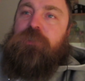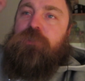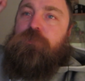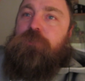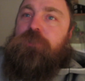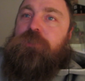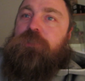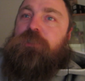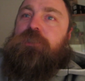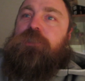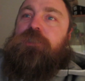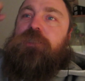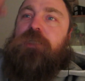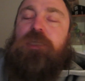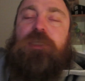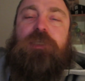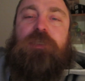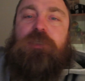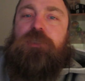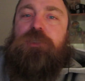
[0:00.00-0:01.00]
which is a
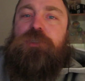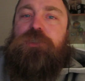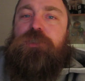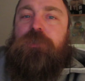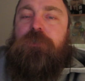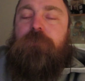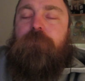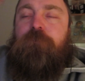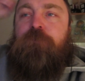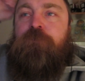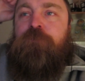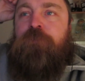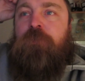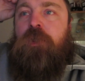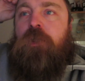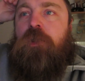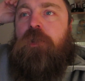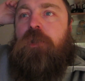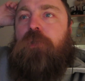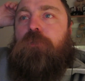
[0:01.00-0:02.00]
skin condition,
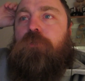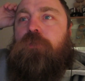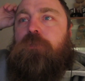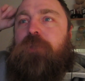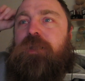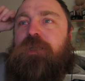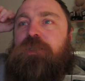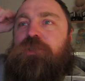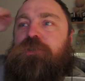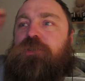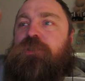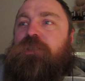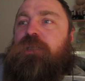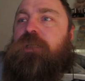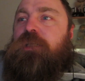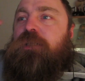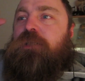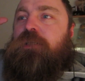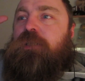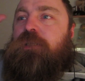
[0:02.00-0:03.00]
which makes your
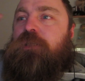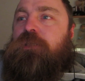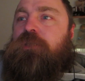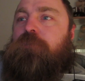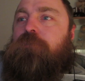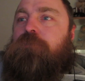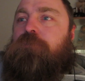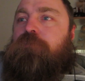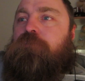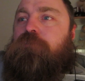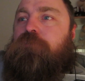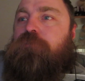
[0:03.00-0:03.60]
skin in